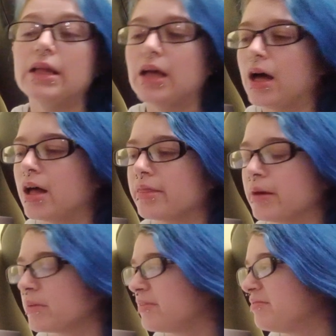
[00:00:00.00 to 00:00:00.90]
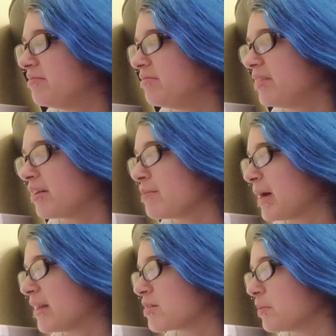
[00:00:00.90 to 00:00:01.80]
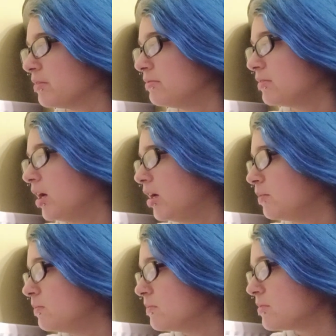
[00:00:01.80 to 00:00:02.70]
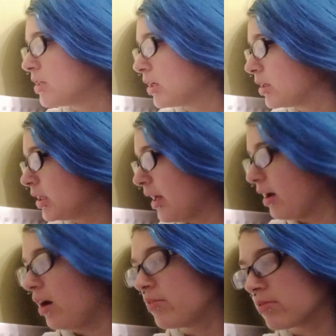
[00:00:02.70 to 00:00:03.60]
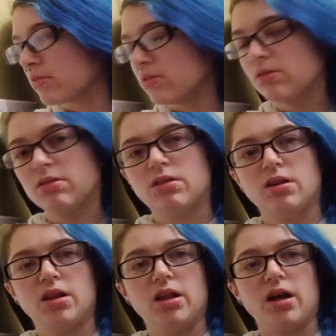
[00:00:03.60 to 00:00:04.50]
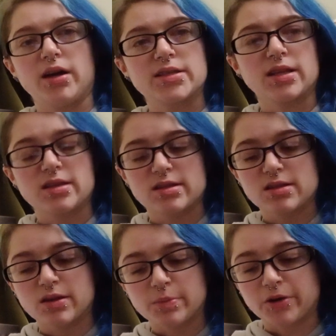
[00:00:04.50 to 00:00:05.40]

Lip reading: that was very manageable. So yeah, overall, I'd say this is a good